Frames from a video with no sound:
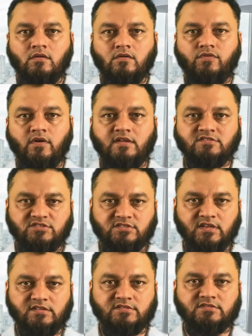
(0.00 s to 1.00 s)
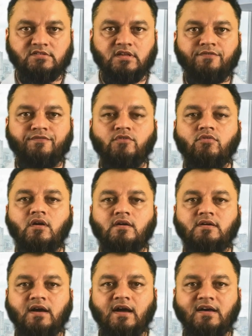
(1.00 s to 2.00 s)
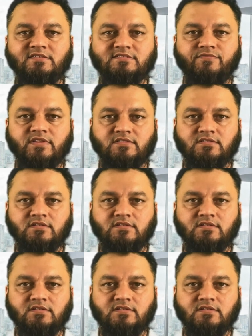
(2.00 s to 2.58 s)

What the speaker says: For instance, if you are tasked with